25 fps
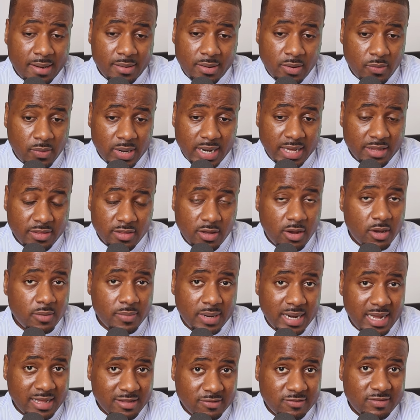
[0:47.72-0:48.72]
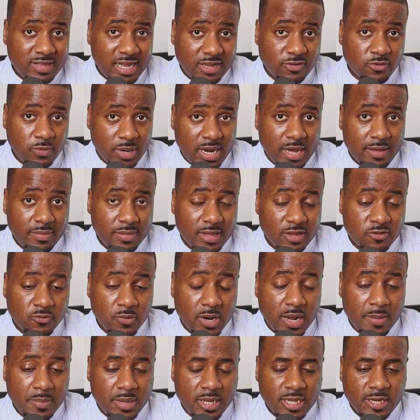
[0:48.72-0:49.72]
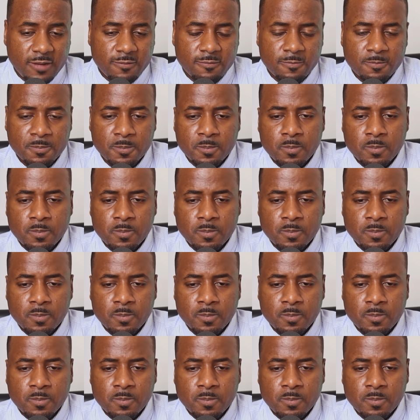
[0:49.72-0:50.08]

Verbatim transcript: know what I thought, but that's what I believe.